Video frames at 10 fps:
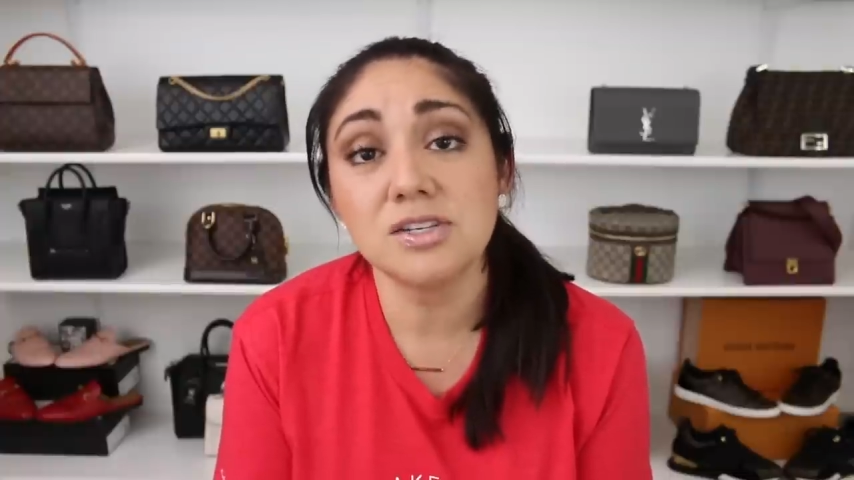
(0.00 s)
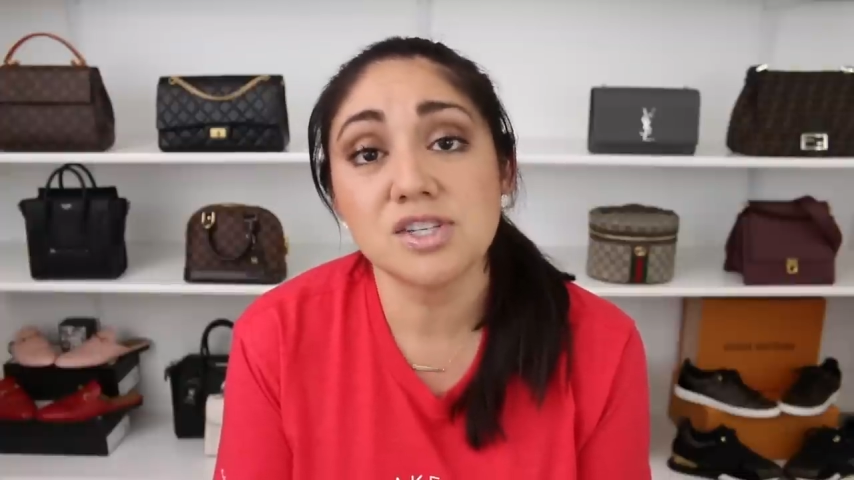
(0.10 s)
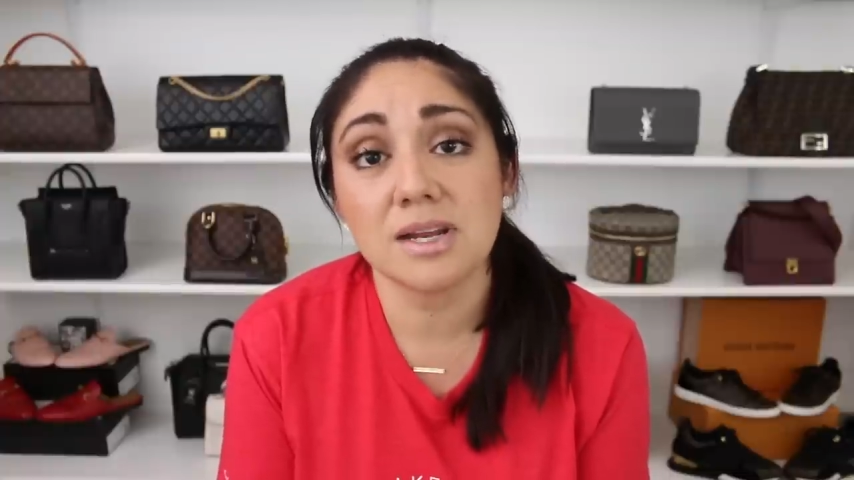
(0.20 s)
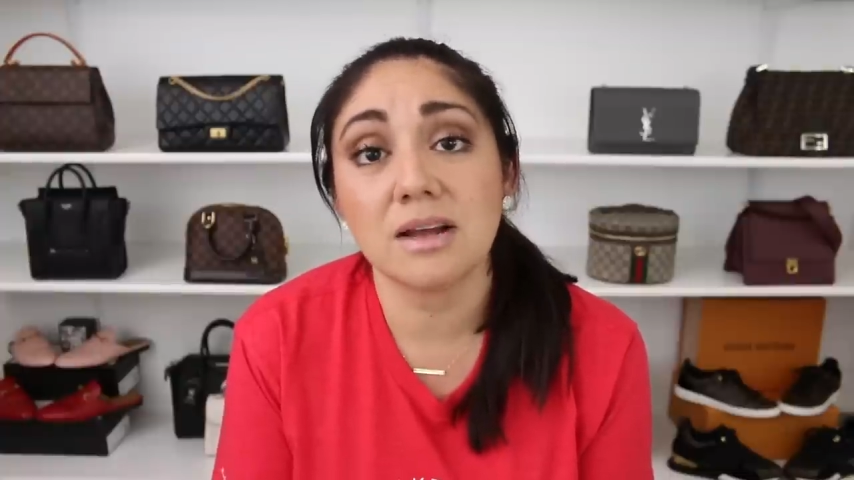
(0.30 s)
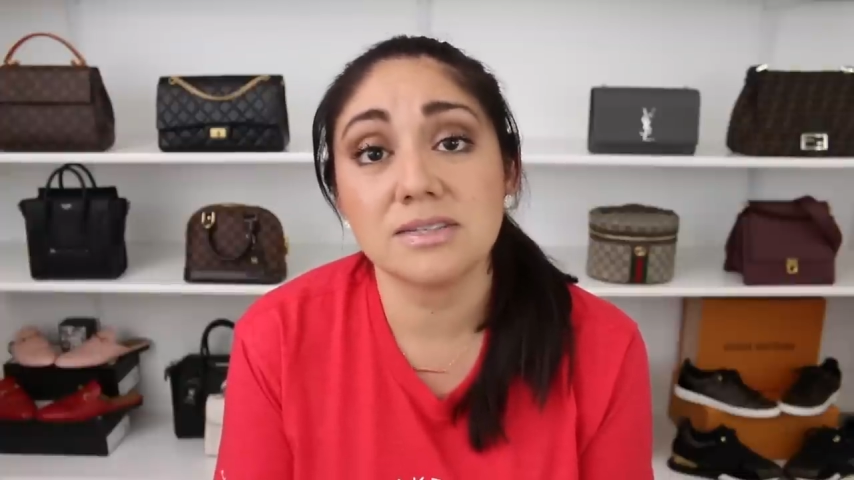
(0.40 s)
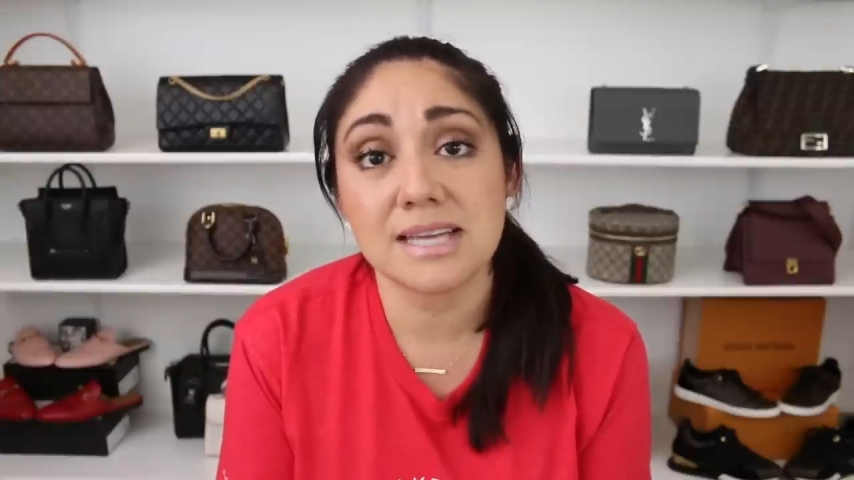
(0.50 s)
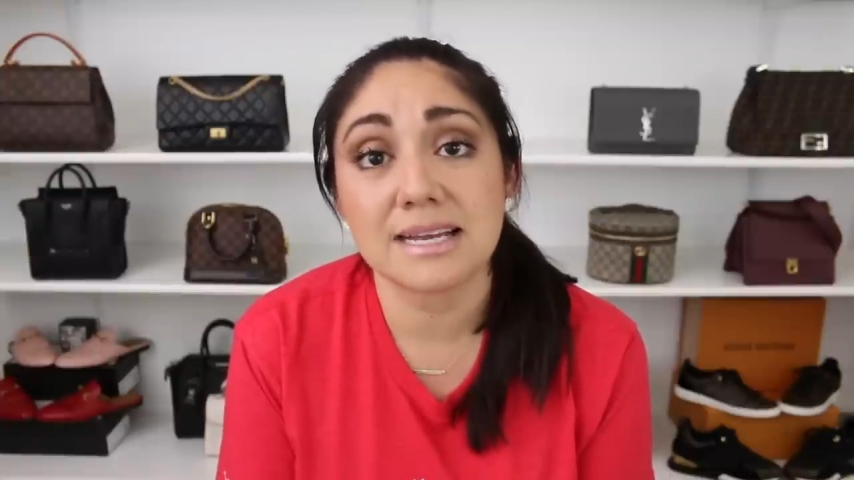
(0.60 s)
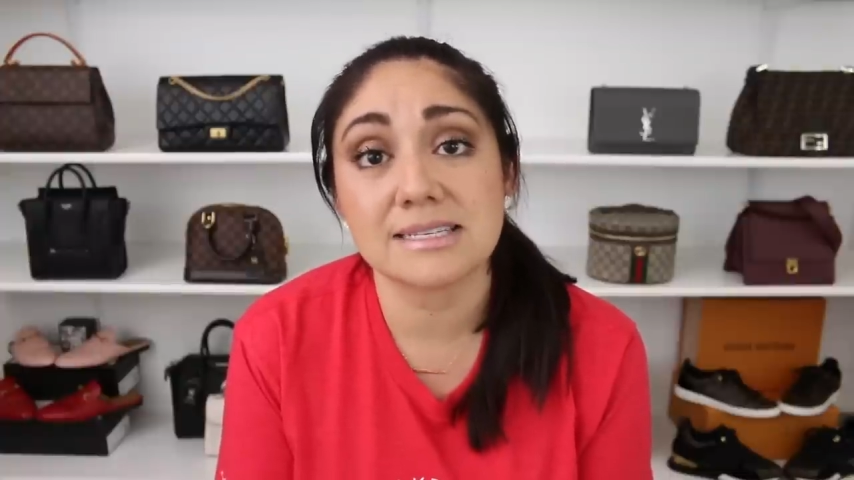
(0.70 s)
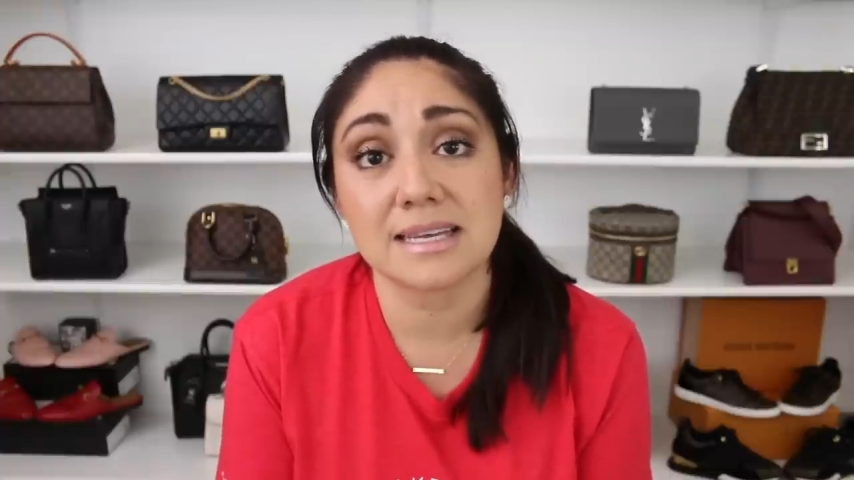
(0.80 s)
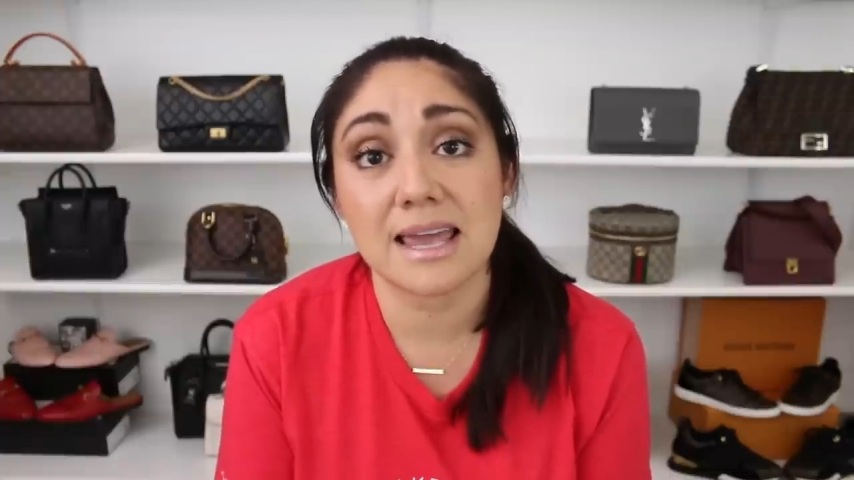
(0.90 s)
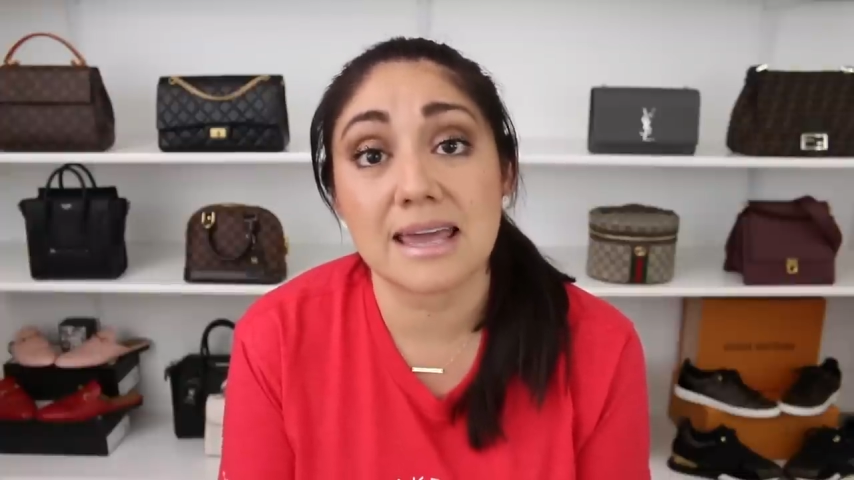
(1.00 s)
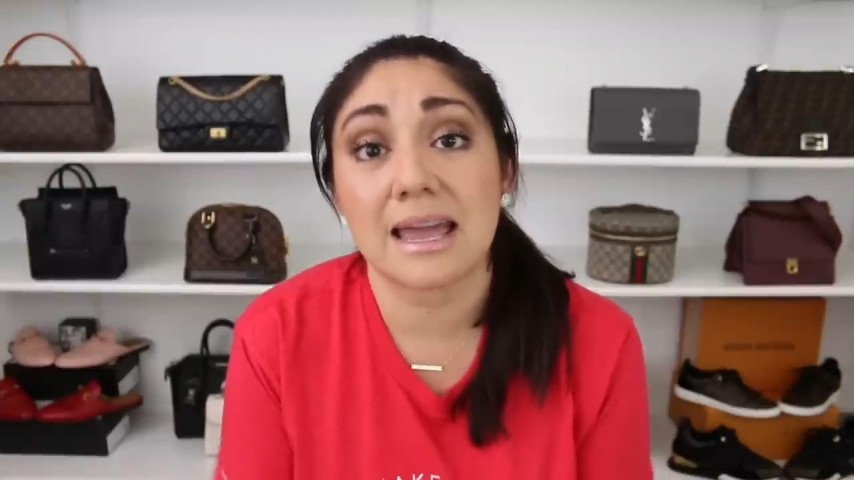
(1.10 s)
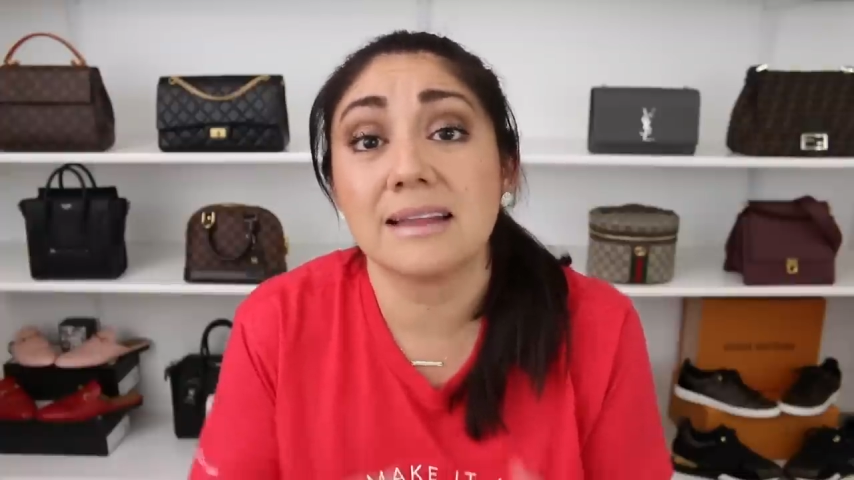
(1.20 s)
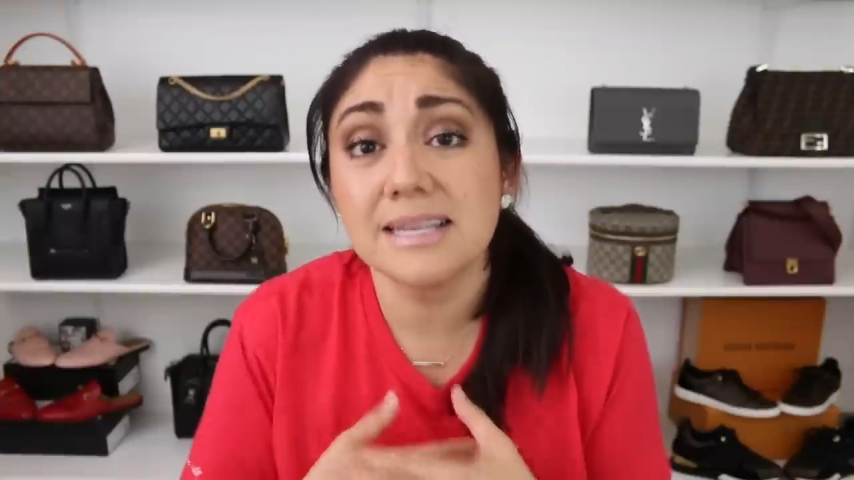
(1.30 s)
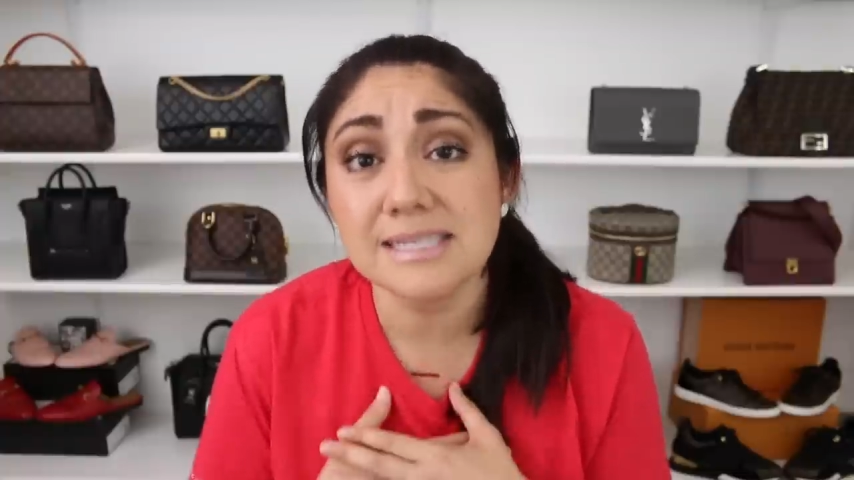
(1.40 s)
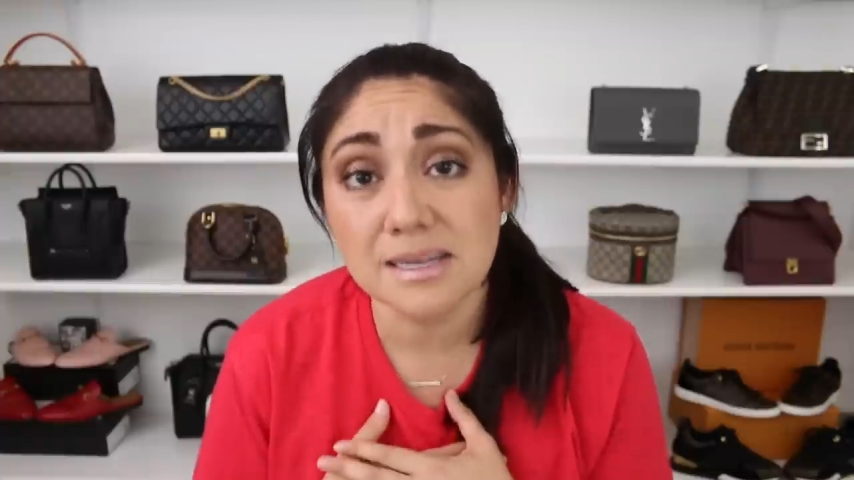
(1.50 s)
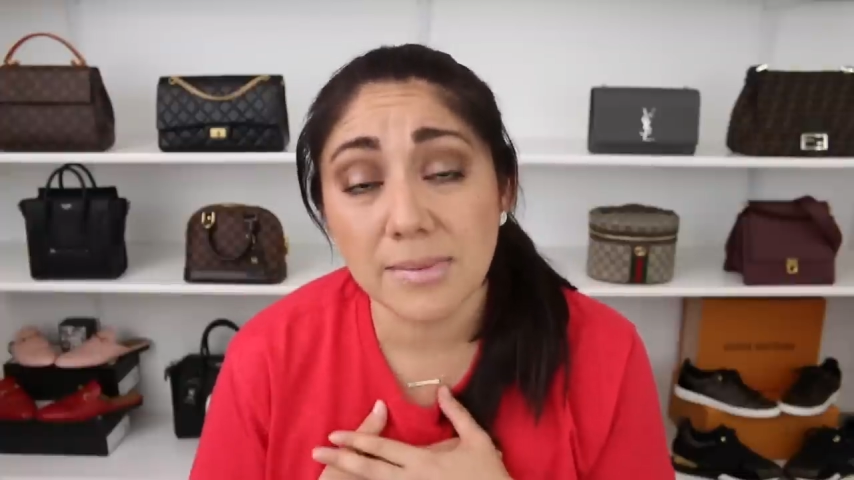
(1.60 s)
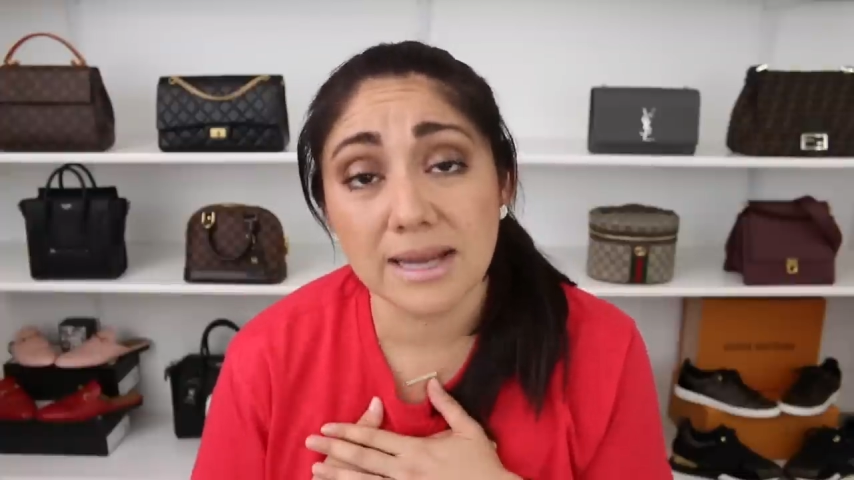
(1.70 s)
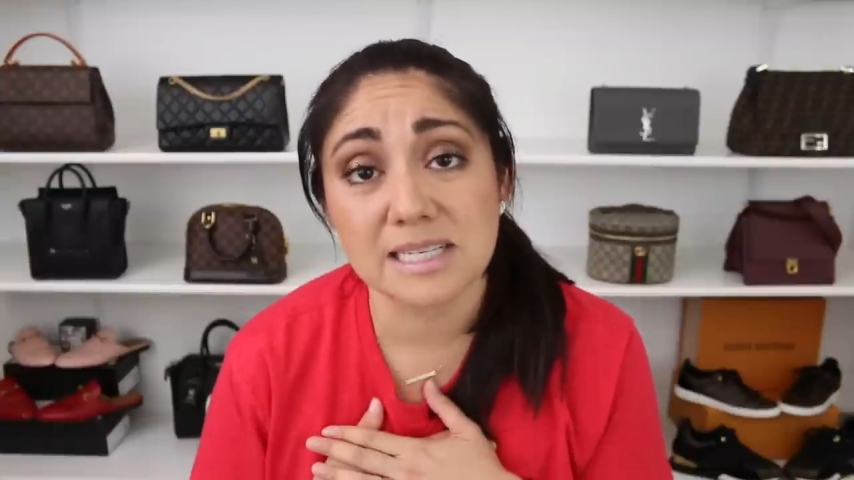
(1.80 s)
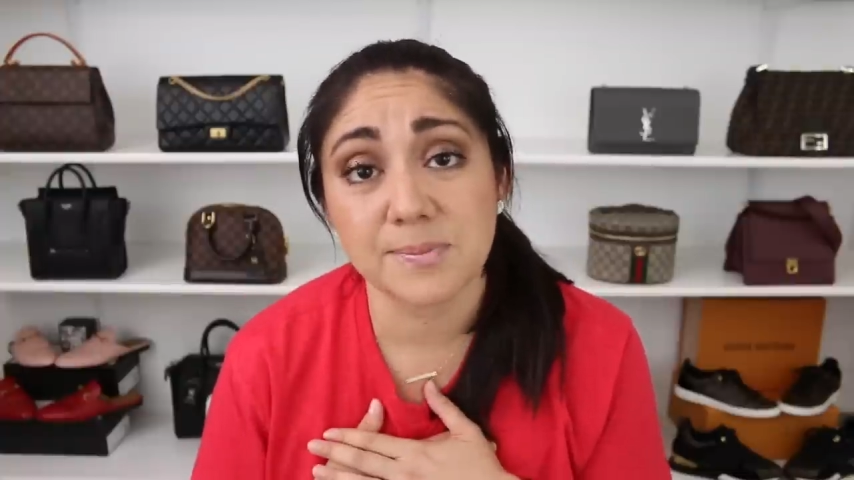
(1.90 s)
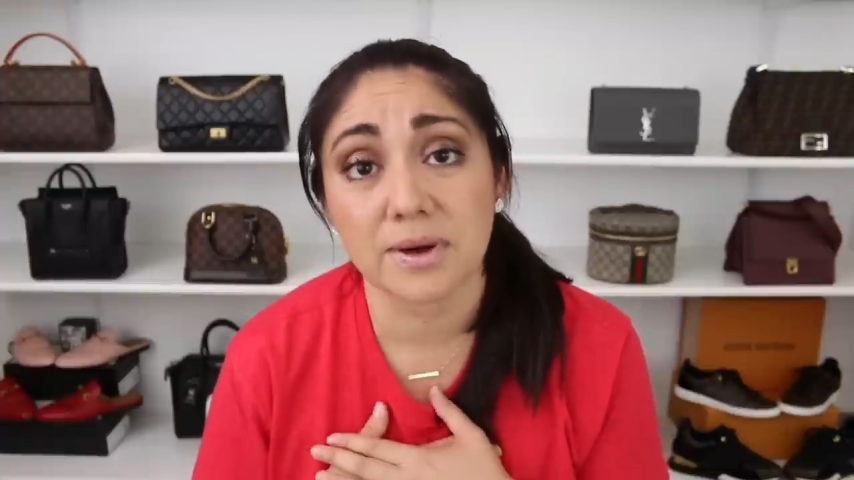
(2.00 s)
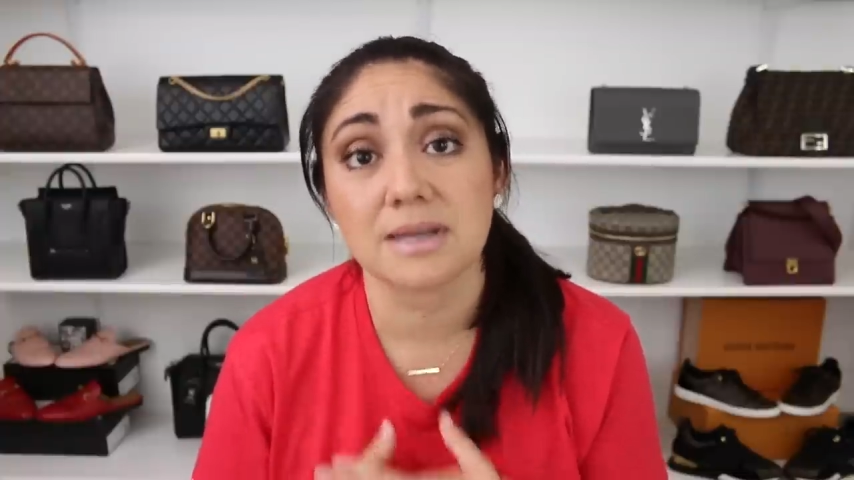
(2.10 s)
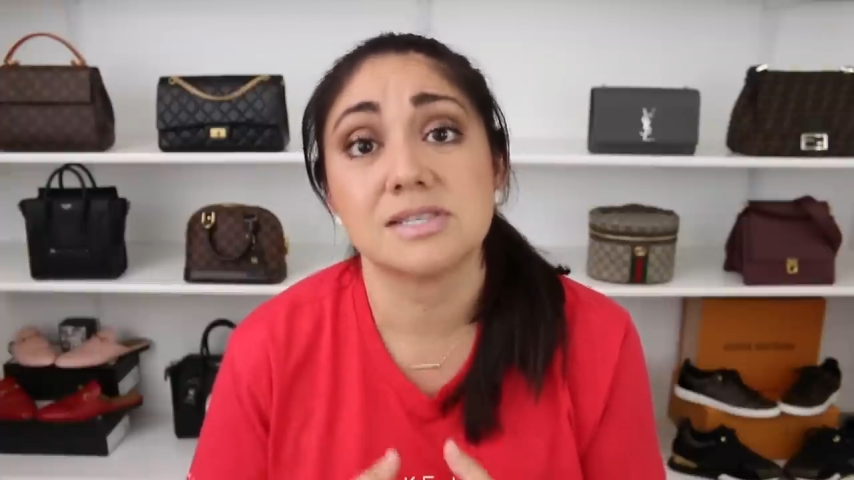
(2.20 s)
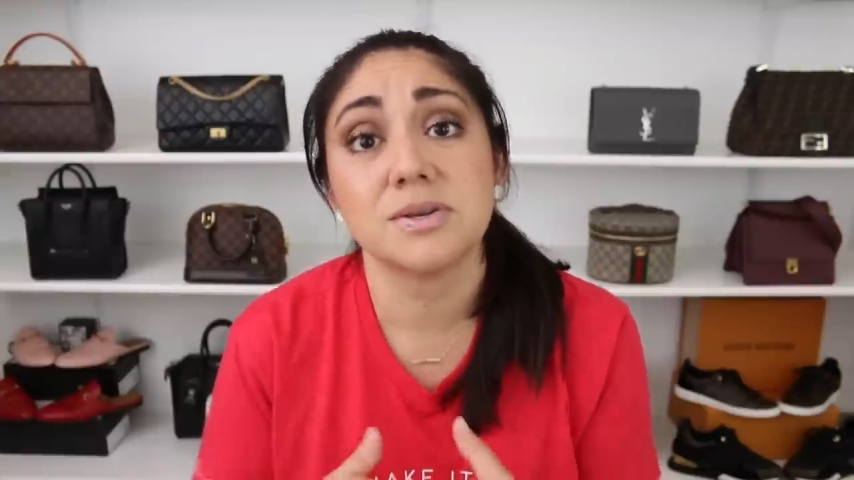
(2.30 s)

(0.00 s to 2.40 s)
Chanel takes the cake, at least in my experience.